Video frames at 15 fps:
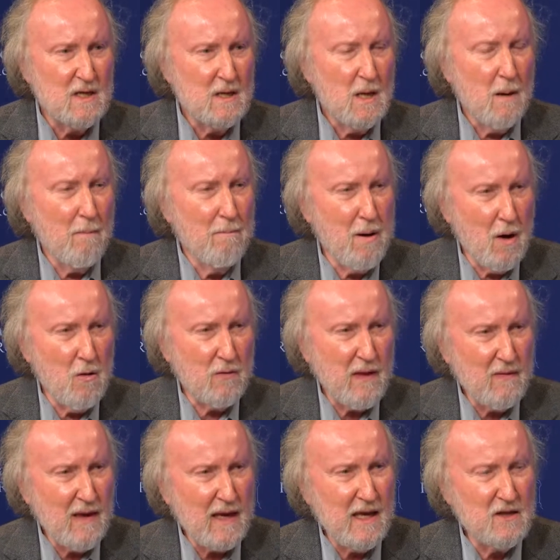both. I
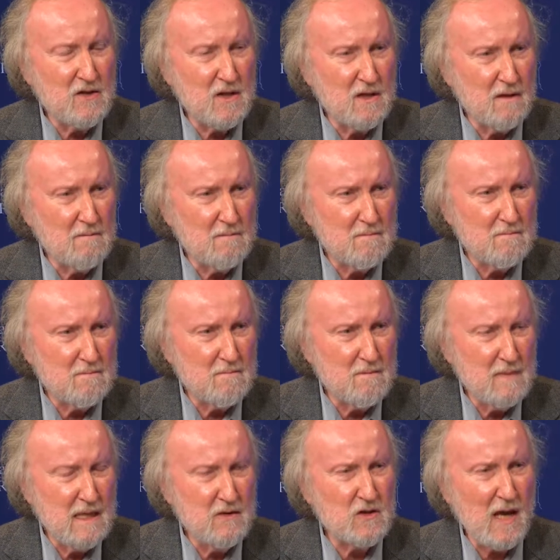think he's a
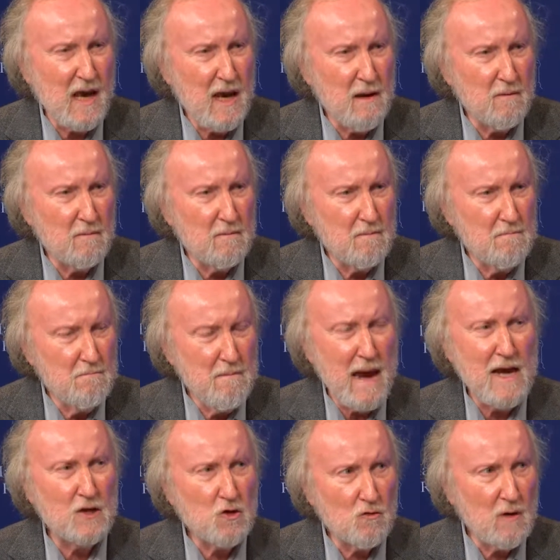
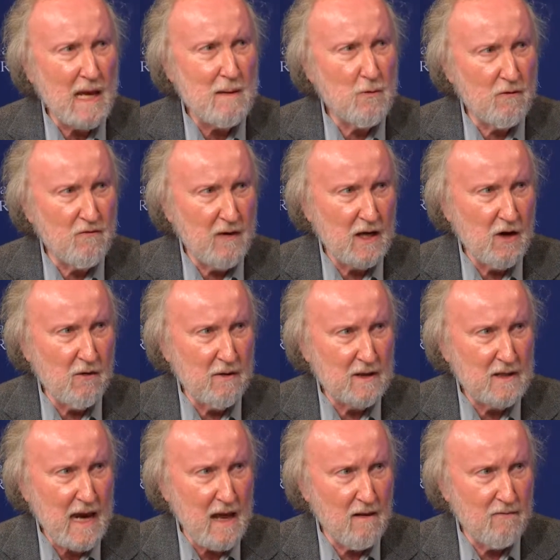major labor figure in
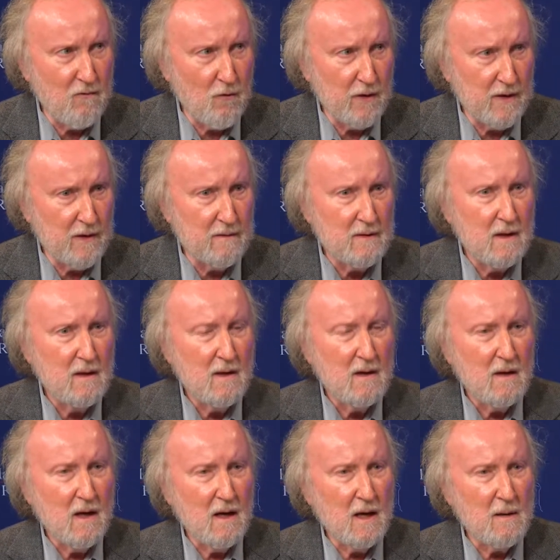California.
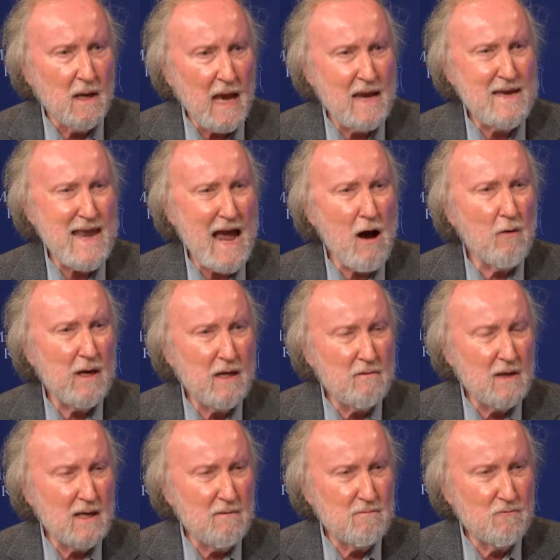And now
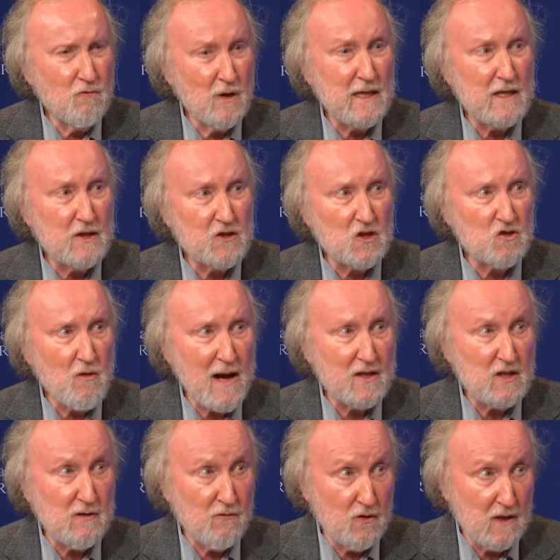he really does a
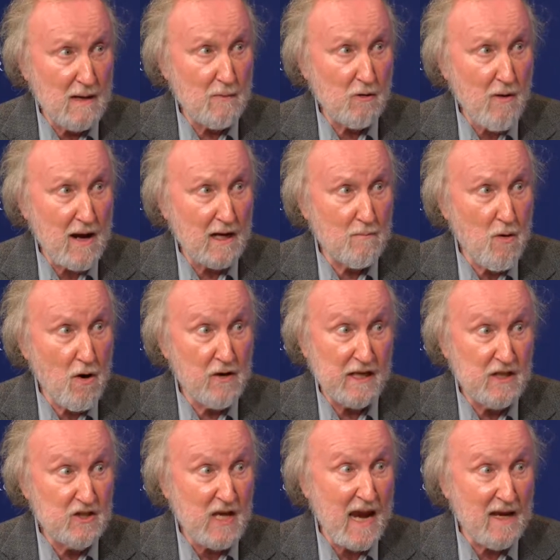strategy for the Democratic Party.
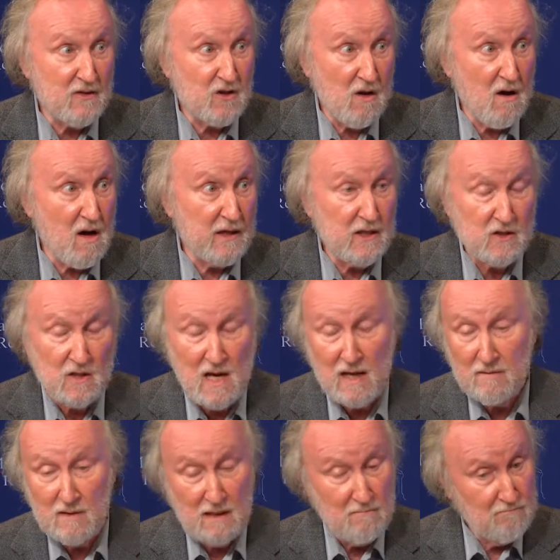He's hands-on,
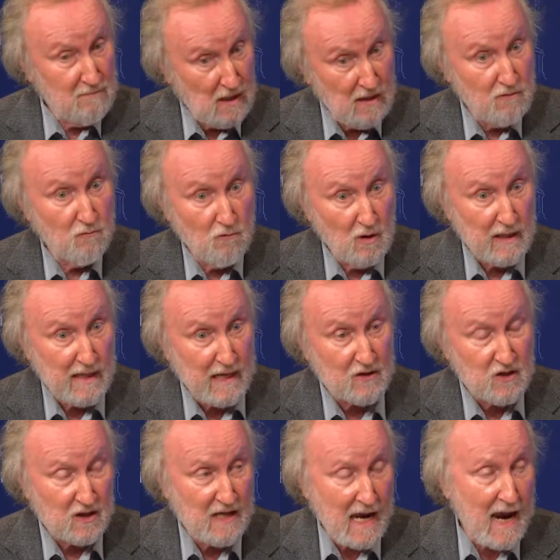he really
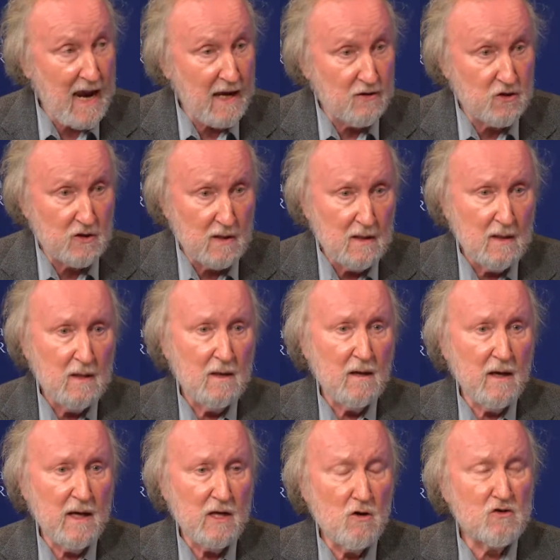gets engaged.
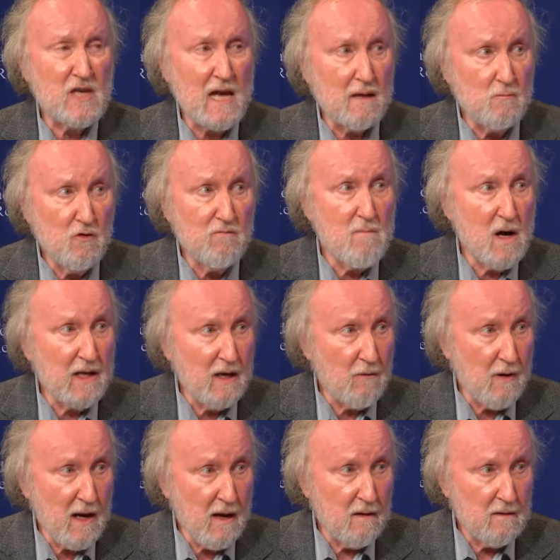He knows how to move money
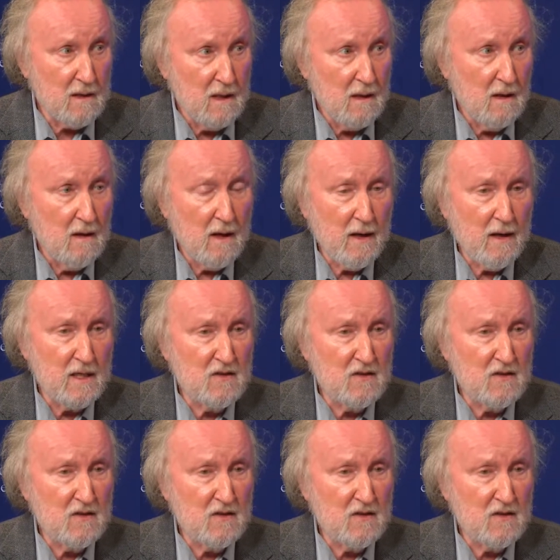around. He's